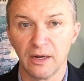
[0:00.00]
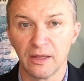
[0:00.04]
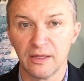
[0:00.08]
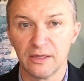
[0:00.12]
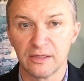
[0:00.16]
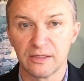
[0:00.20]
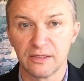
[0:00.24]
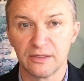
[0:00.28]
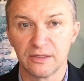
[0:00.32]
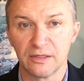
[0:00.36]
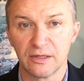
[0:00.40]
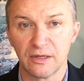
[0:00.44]
of
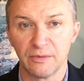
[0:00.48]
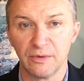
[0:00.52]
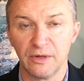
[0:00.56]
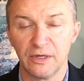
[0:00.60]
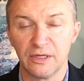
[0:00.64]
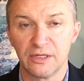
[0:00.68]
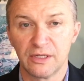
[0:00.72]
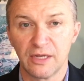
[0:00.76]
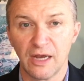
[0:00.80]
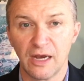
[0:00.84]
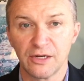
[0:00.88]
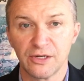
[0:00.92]
this is the
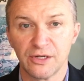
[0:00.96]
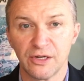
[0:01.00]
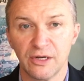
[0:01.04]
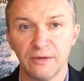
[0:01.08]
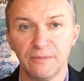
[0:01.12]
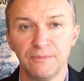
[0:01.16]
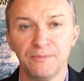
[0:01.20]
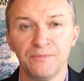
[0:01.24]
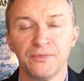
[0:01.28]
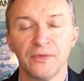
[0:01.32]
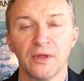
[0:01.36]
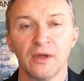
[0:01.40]

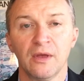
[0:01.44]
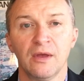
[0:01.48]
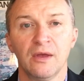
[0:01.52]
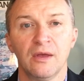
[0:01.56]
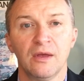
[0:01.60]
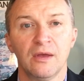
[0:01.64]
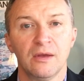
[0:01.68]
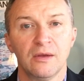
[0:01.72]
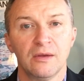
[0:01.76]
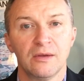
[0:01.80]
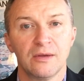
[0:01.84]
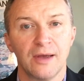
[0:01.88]
recession.
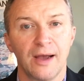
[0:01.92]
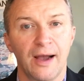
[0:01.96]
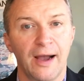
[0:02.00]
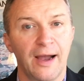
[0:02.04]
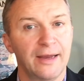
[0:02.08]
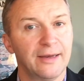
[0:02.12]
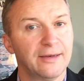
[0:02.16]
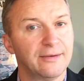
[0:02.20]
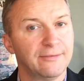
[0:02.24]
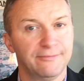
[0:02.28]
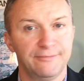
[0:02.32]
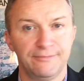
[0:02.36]

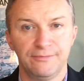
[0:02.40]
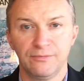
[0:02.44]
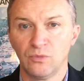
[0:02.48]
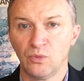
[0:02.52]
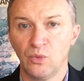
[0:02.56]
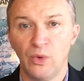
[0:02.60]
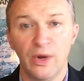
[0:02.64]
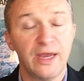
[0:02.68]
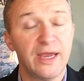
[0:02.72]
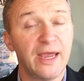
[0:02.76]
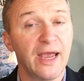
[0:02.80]
We